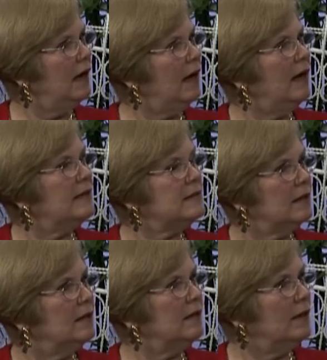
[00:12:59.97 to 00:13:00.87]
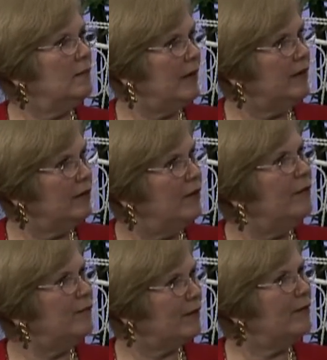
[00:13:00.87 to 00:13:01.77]
as a method
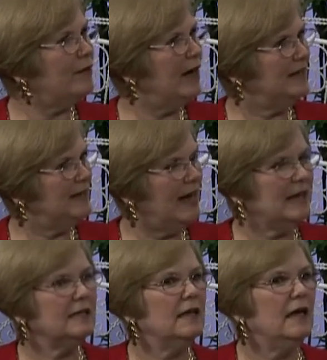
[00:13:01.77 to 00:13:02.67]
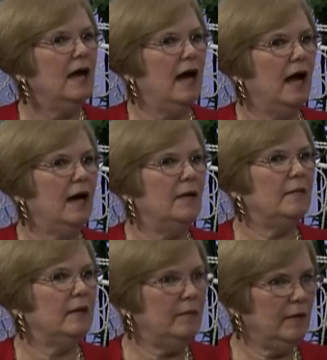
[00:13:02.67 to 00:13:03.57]
of contact.
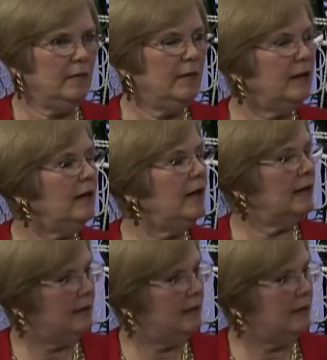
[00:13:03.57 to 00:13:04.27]
Email me at